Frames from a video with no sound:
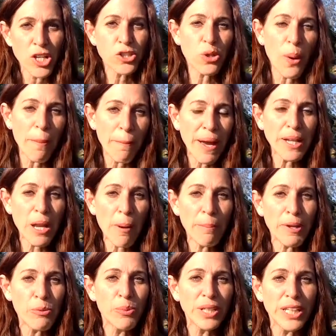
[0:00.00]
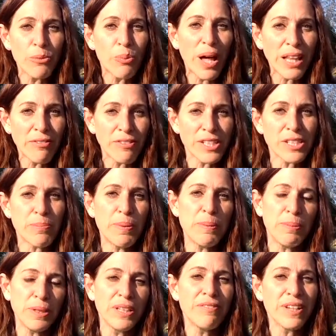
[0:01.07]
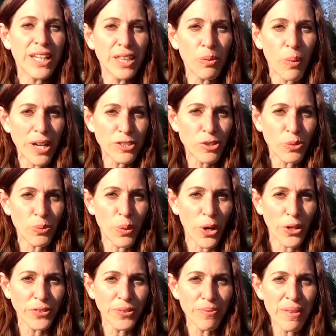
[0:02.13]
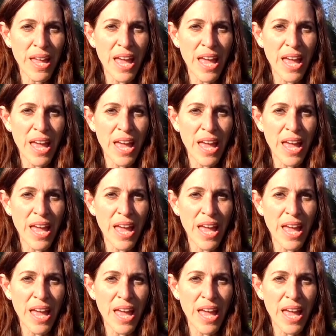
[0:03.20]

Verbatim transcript: so it might not be really relevant to people living in the Western world.